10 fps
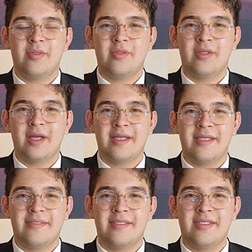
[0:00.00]
Turkey
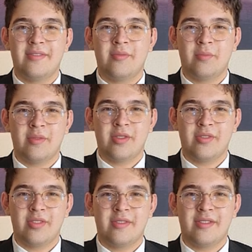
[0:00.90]
in textile
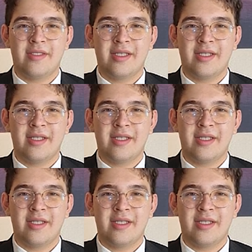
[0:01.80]
production,